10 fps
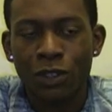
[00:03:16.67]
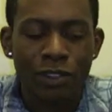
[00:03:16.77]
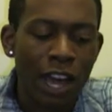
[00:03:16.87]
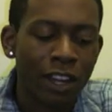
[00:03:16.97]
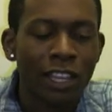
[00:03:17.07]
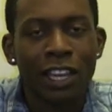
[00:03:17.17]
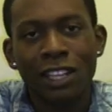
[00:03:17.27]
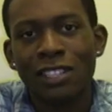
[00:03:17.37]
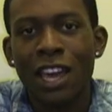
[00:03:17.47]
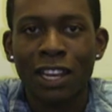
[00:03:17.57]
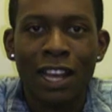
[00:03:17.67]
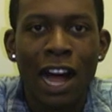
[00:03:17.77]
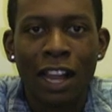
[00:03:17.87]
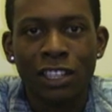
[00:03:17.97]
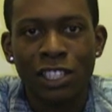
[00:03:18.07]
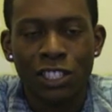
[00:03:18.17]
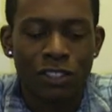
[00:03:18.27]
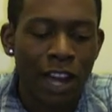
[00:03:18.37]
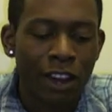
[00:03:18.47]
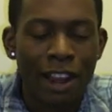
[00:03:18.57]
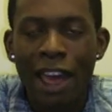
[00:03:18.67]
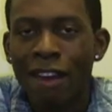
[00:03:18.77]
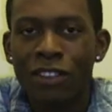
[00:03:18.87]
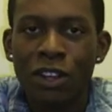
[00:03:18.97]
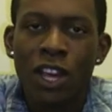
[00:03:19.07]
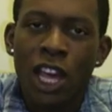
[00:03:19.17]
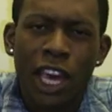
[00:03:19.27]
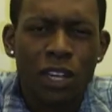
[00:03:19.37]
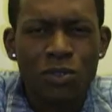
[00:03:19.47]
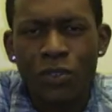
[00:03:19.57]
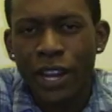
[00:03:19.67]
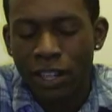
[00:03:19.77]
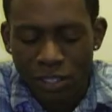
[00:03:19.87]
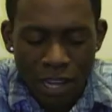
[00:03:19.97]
You're not going to get into any colleges. You're not going to have any friends.